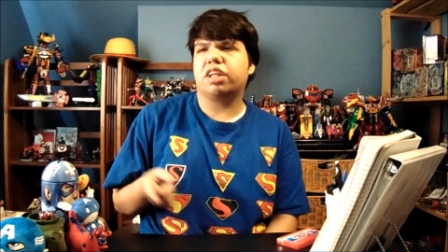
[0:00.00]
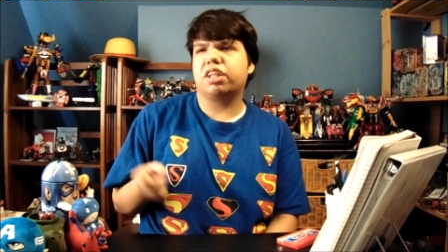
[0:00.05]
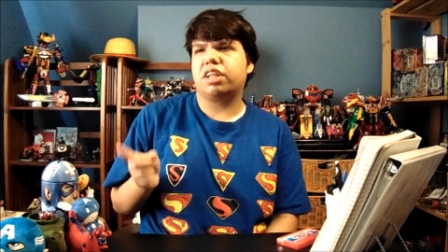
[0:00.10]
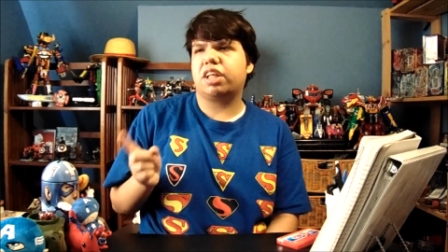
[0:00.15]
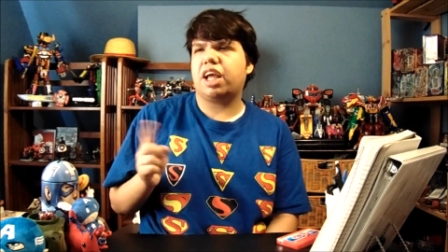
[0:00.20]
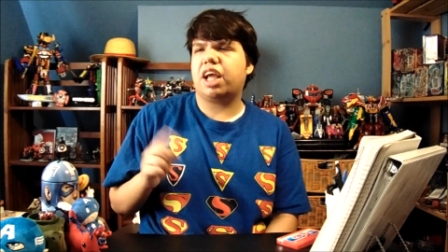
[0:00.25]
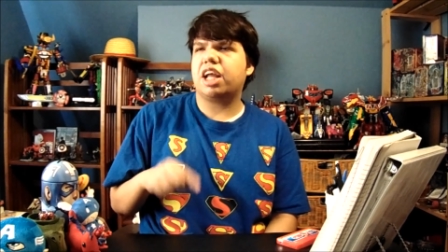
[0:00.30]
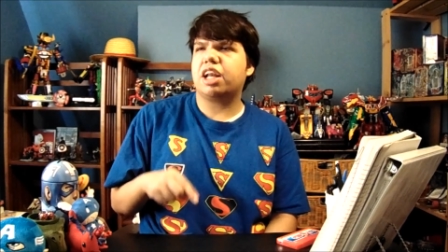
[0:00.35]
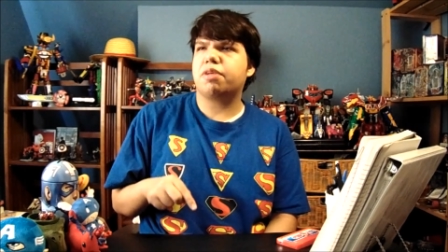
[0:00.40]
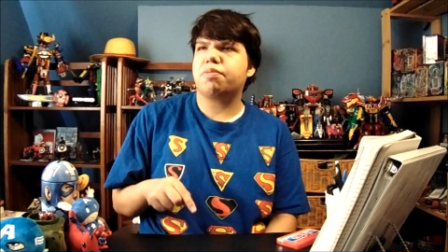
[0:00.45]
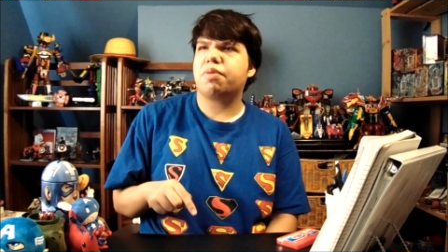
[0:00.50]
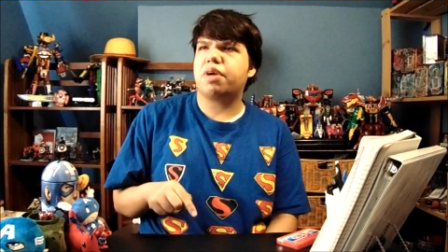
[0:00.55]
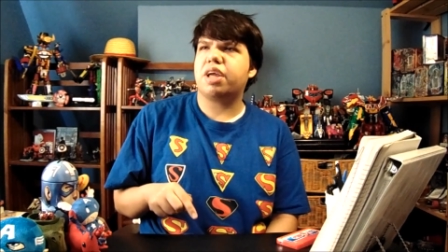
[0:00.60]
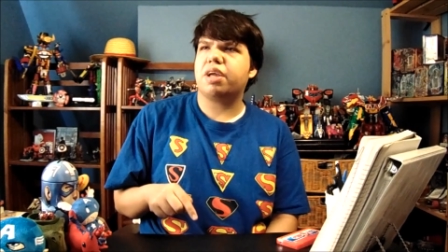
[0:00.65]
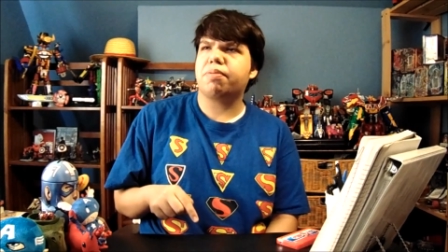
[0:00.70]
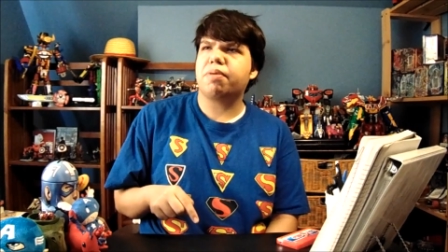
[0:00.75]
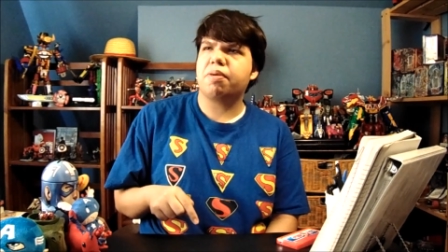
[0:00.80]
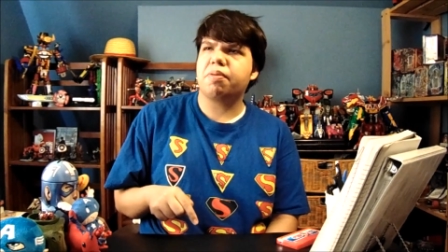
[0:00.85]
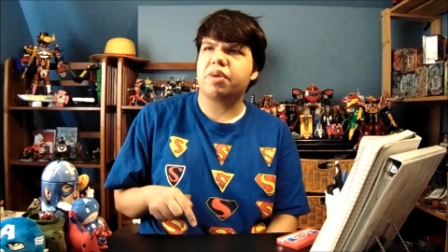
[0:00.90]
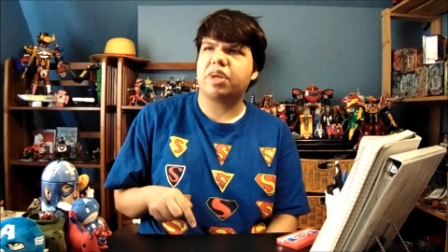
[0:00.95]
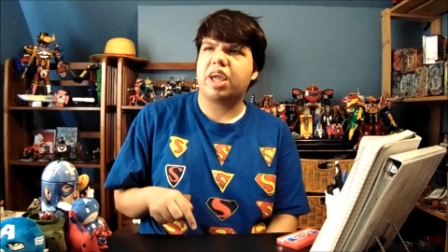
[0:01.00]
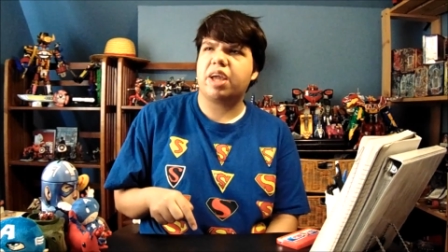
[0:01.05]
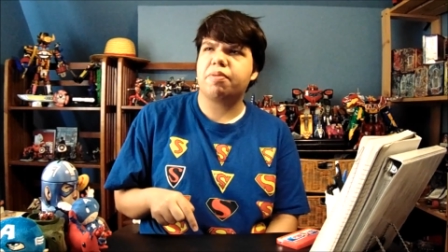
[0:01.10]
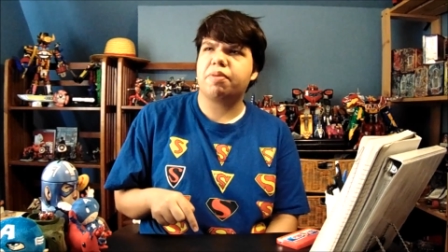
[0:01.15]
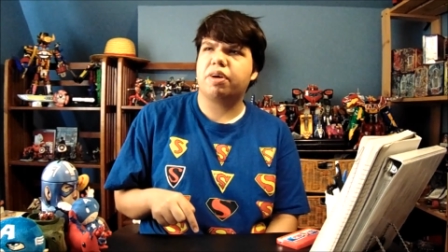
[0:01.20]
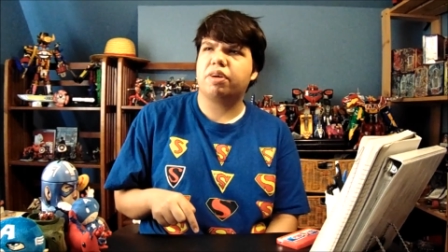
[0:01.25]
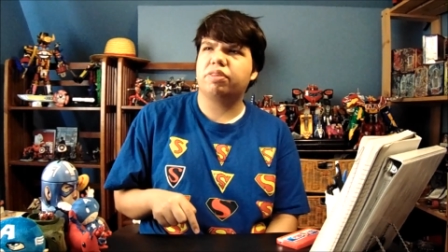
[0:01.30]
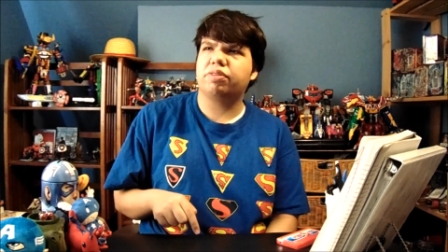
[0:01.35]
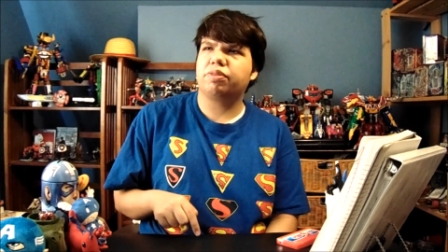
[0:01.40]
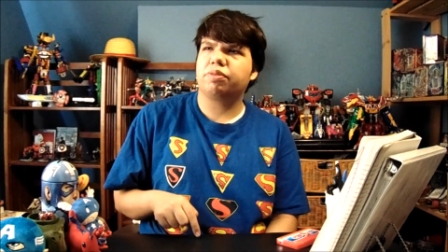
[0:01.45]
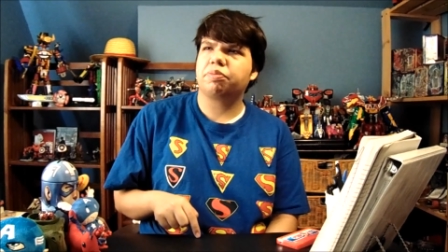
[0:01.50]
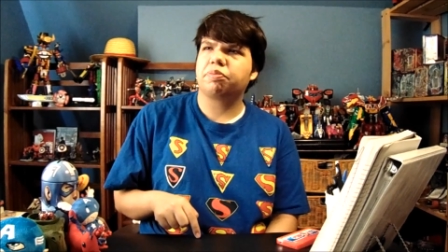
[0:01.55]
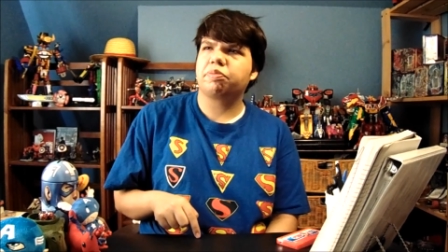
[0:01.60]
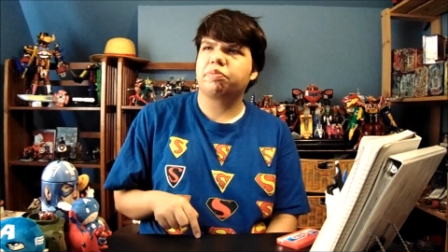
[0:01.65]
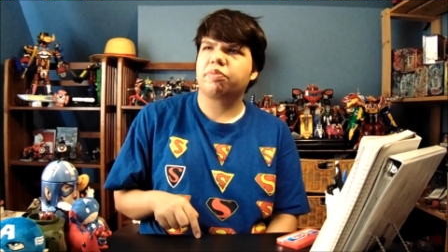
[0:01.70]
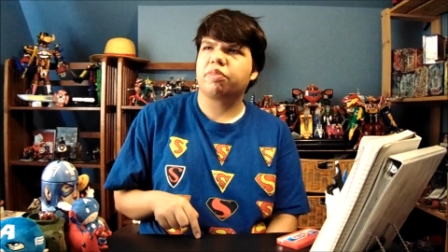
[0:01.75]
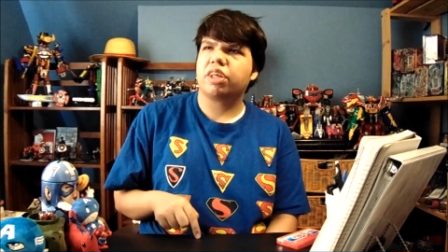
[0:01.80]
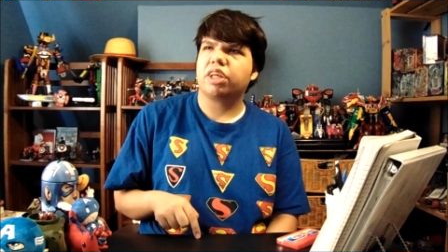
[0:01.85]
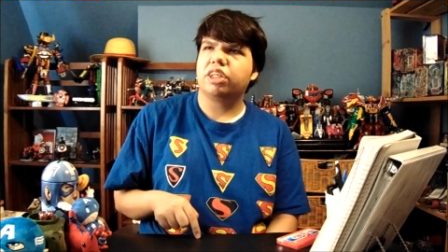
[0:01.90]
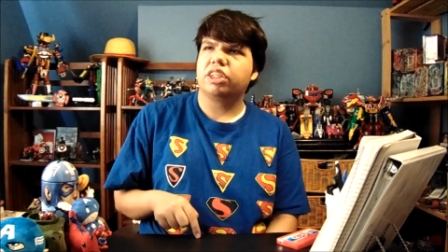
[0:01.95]
So the anime probably came out
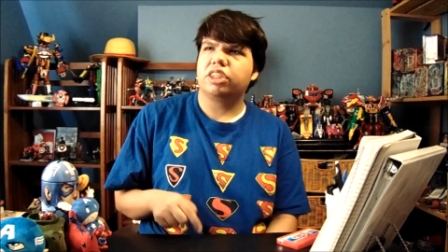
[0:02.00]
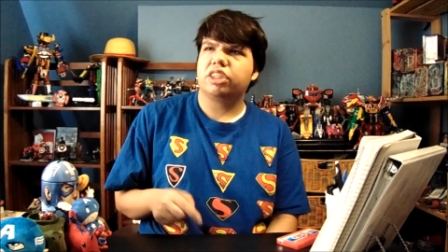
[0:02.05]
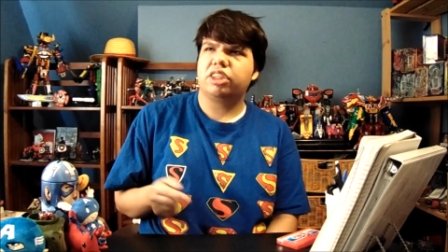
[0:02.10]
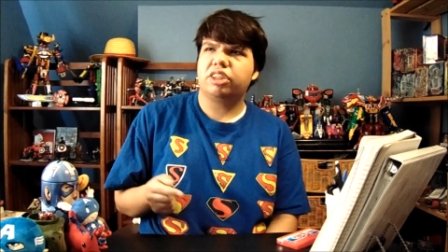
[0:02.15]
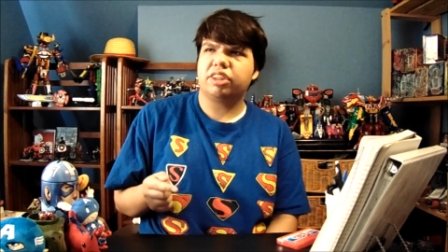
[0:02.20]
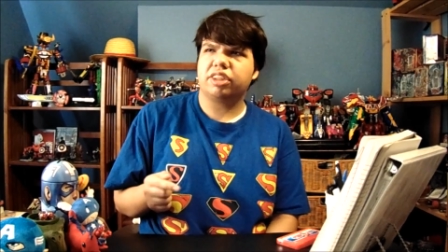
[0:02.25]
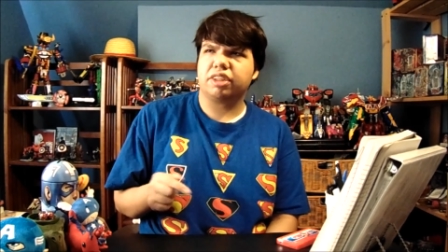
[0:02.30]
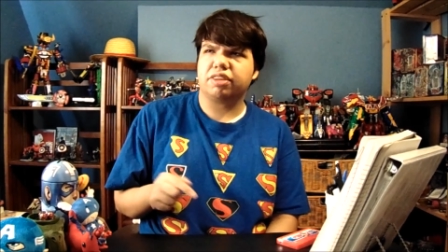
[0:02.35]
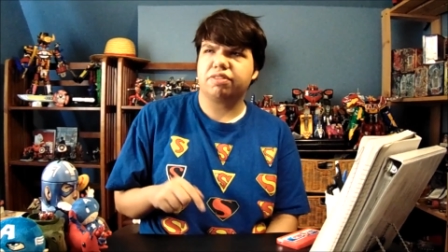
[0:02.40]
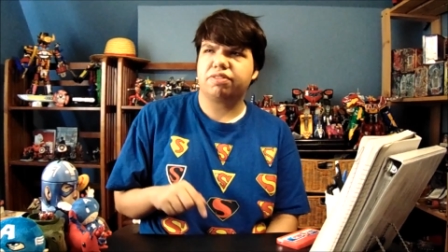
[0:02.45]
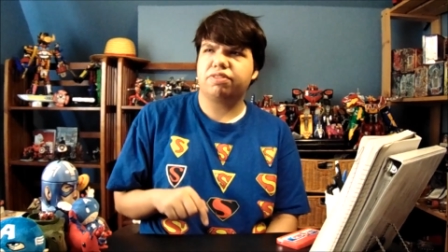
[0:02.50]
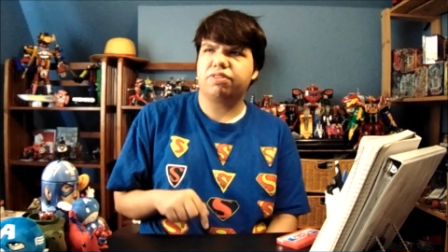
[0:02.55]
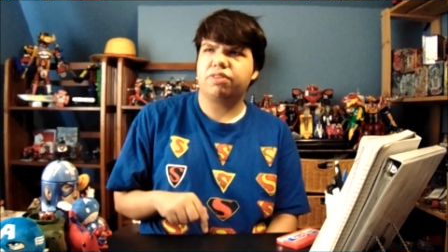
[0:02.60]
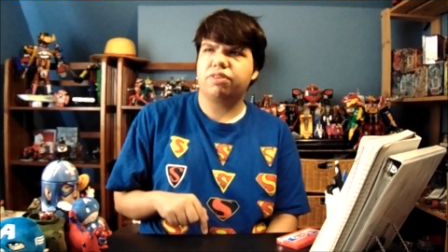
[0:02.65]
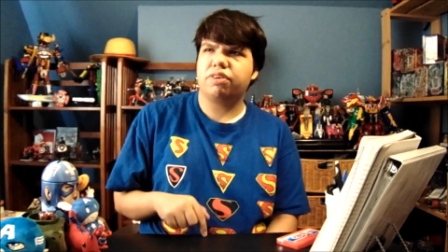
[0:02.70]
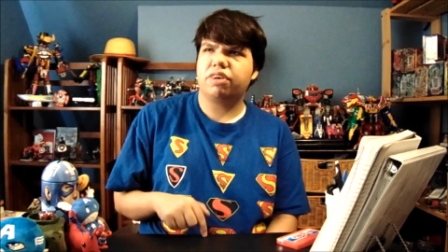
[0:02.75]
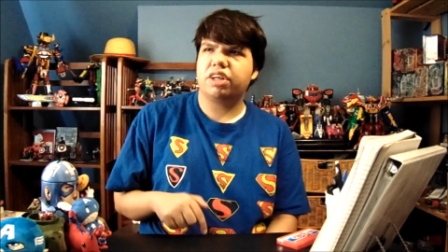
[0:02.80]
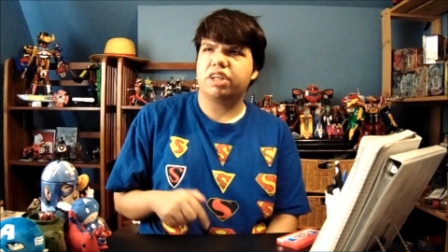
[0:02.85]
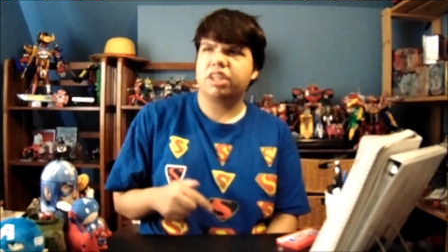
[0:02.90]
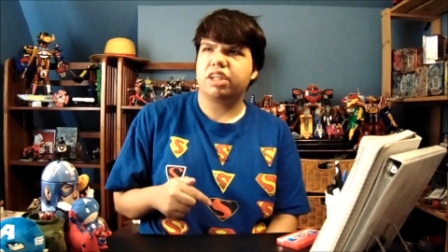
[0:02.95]
in 2004,